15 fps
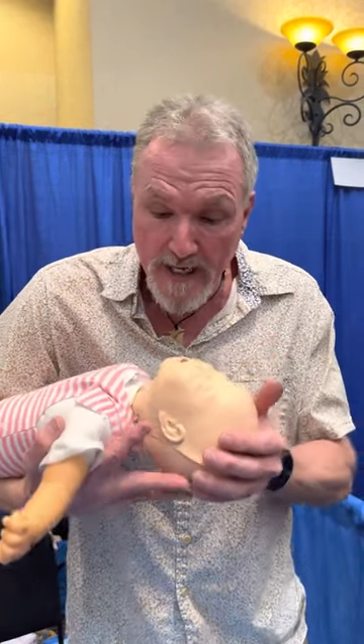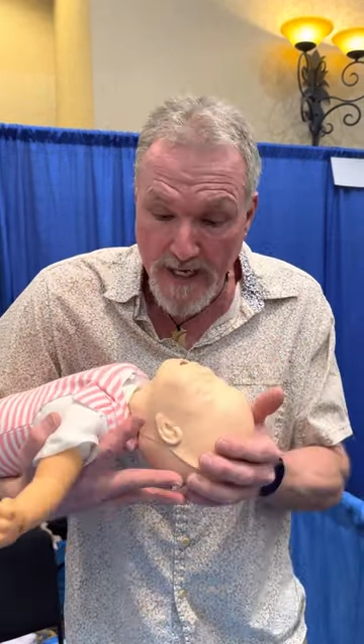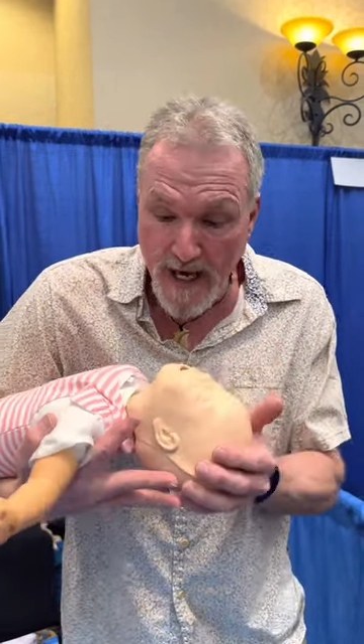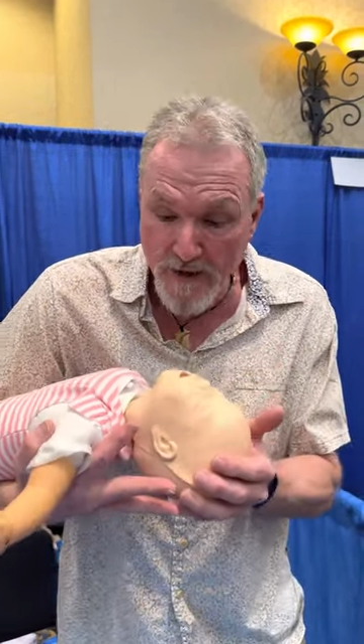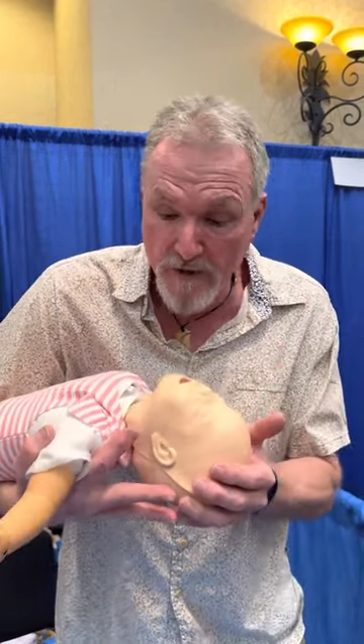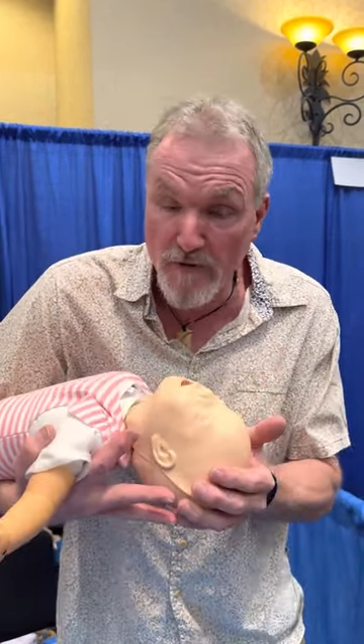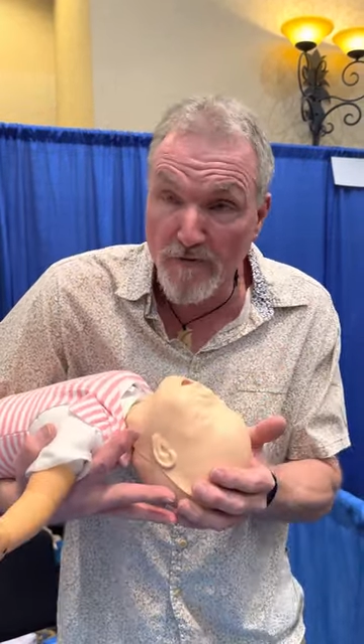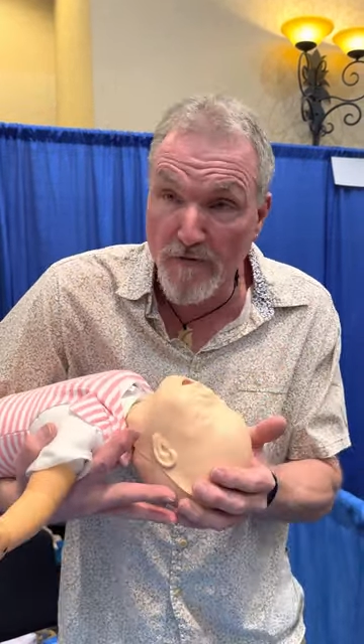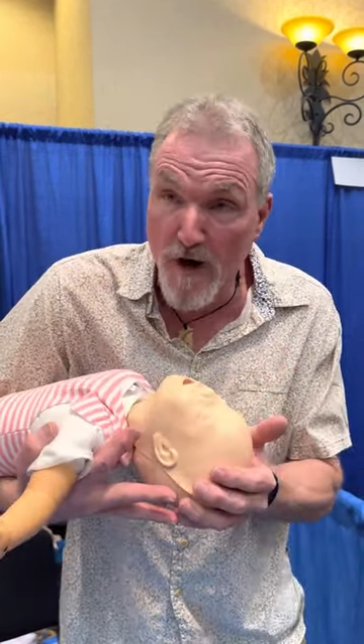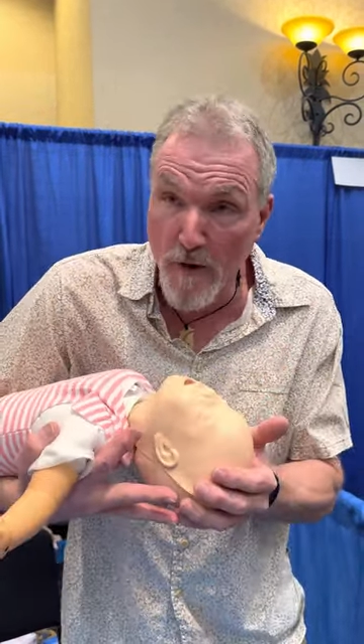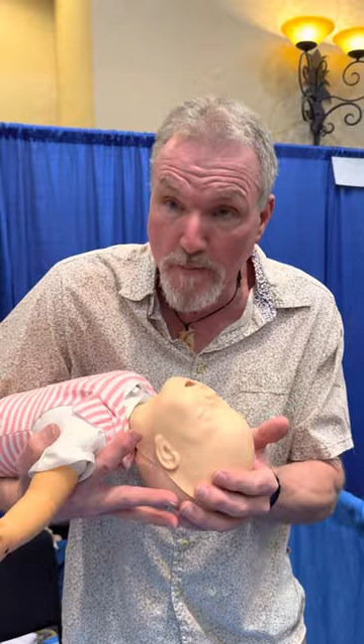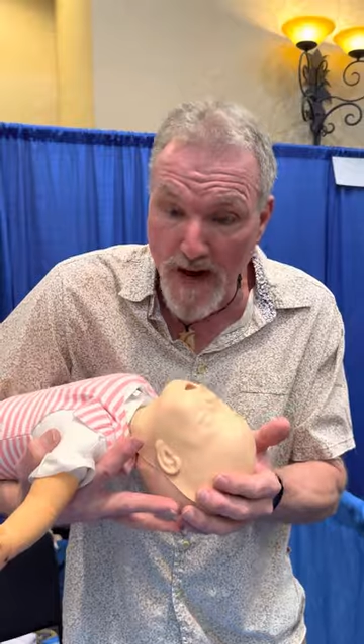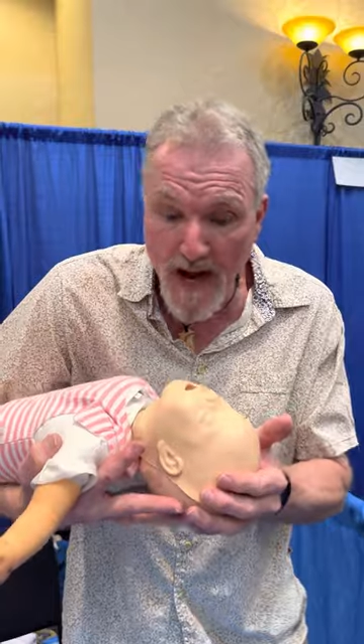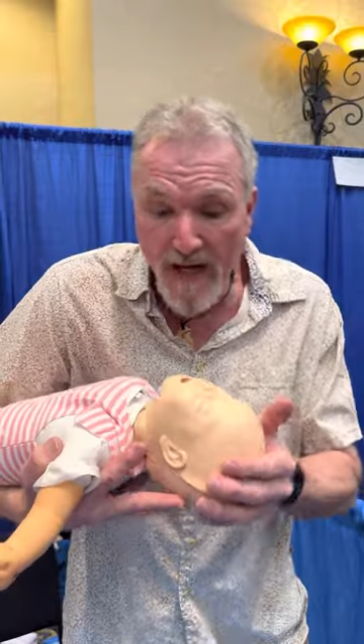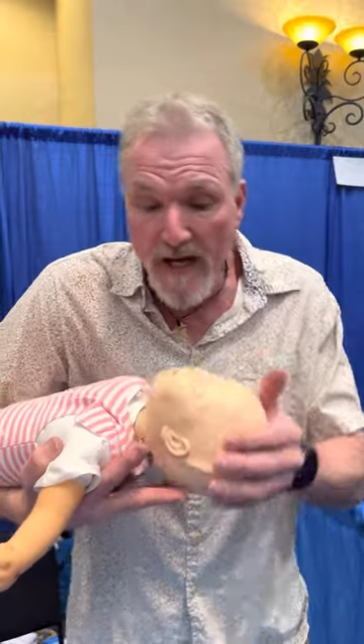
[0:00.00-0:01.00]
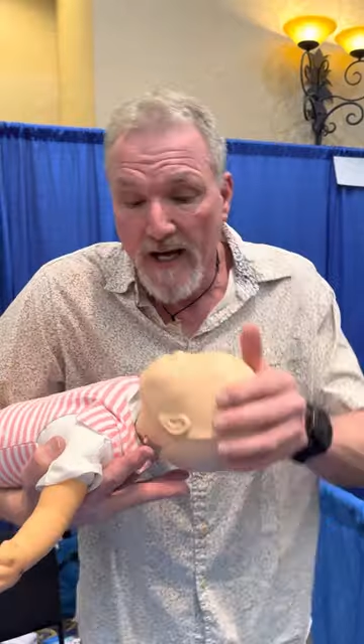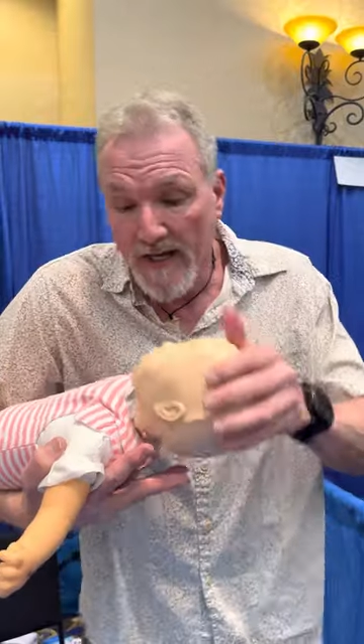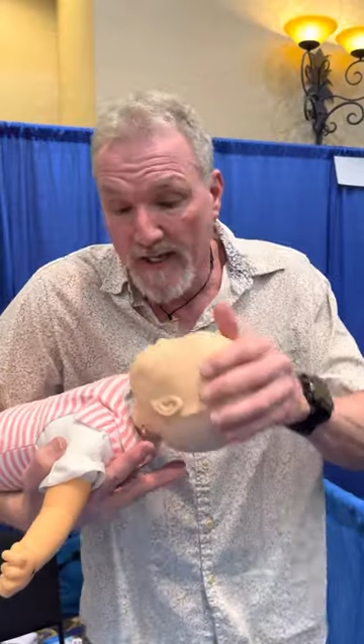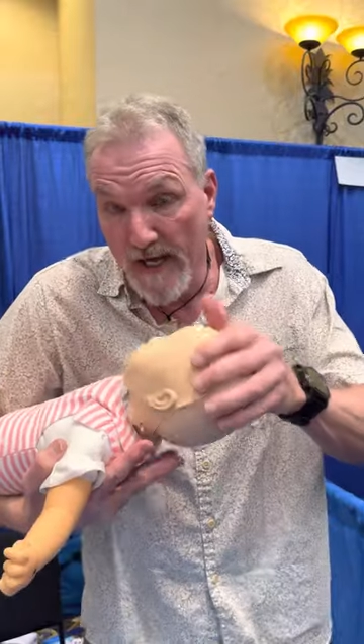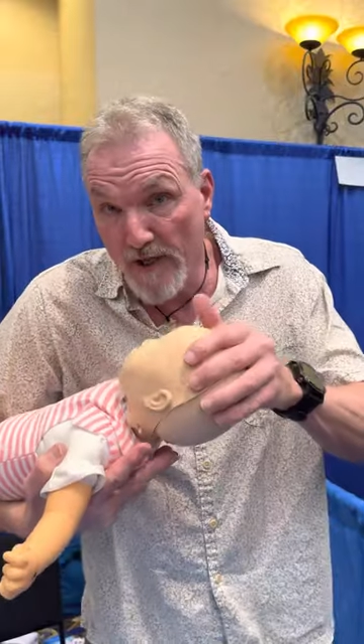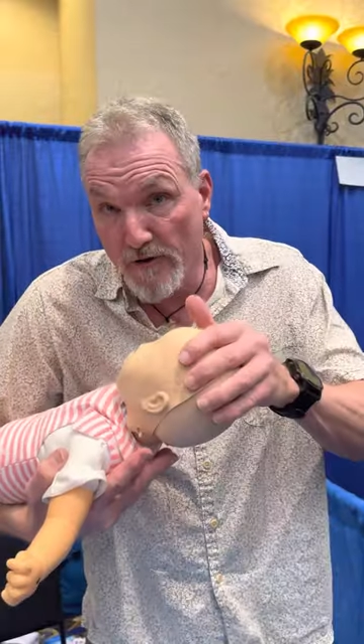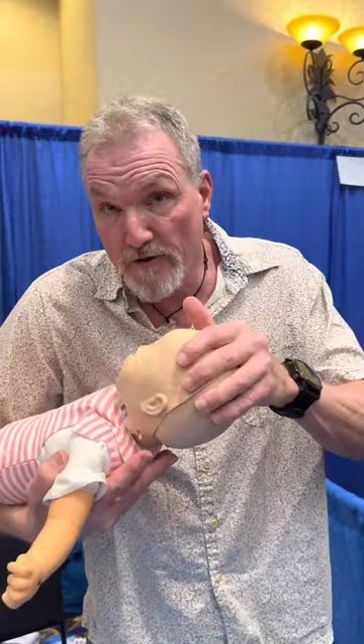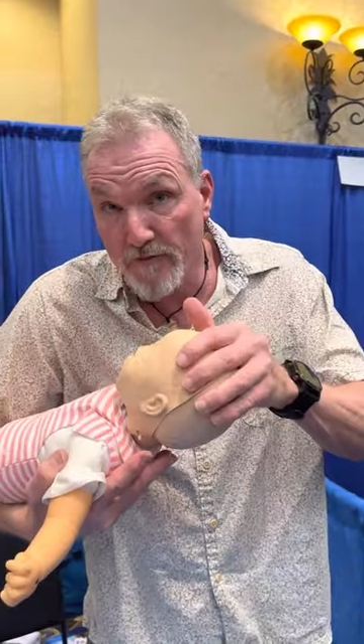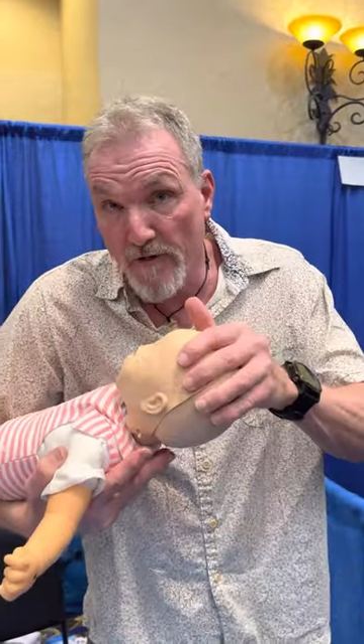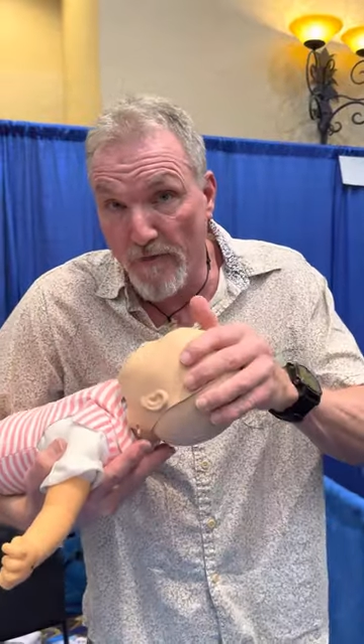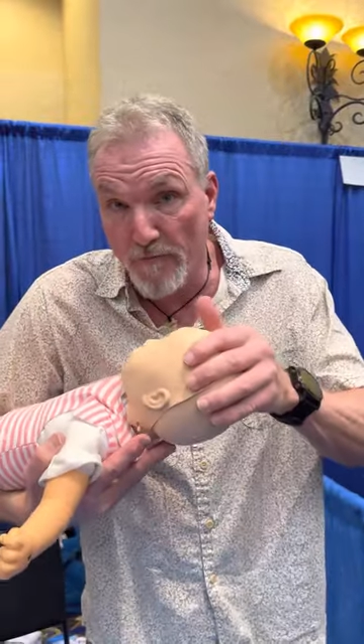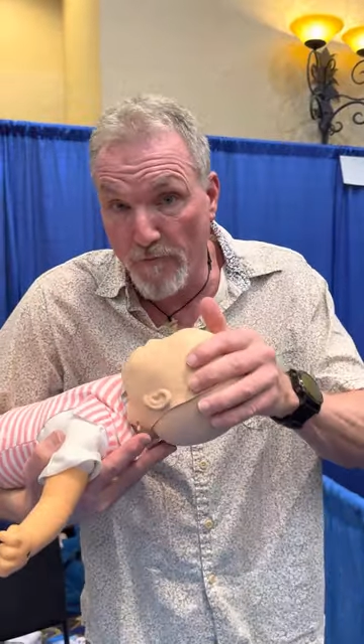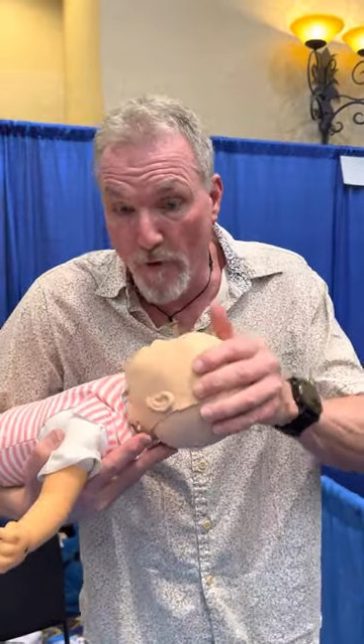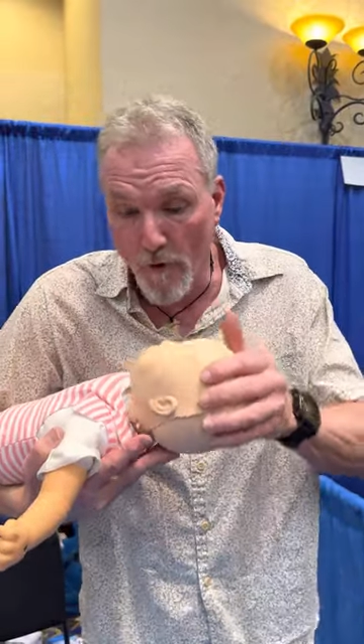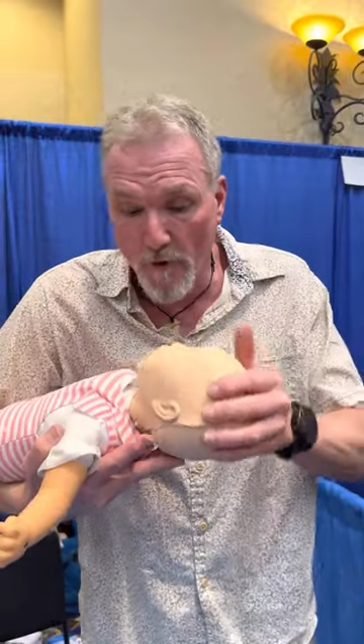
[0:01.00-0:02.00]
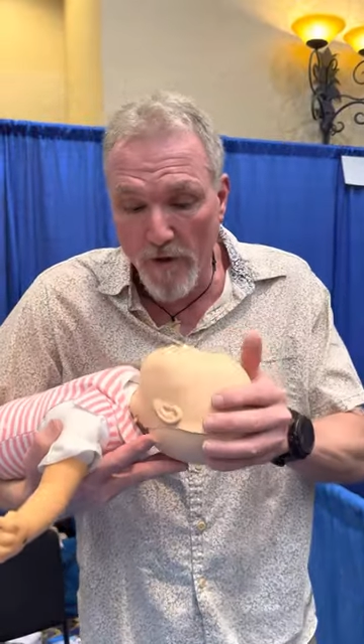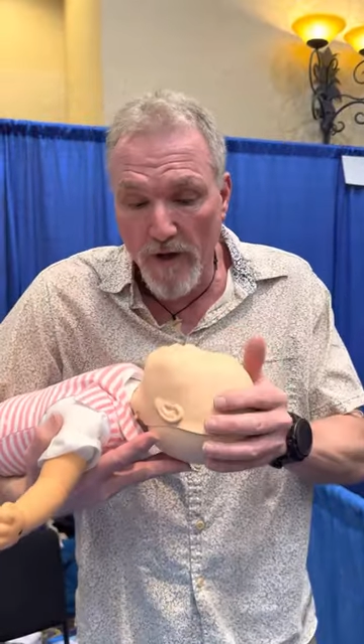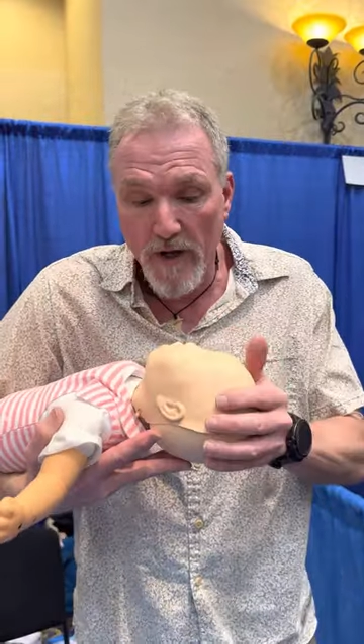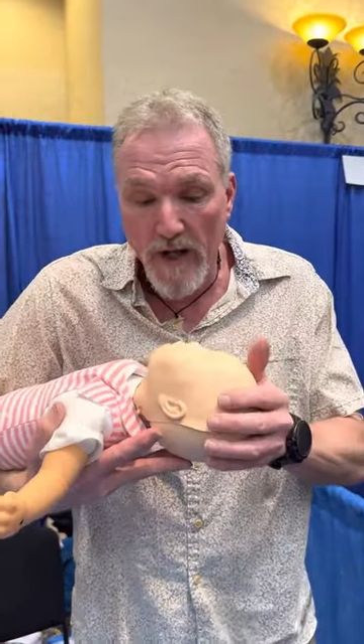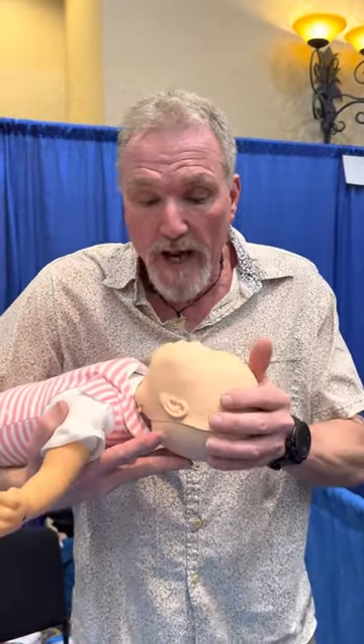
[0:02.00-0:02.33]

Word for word: not too far back, not too far forward,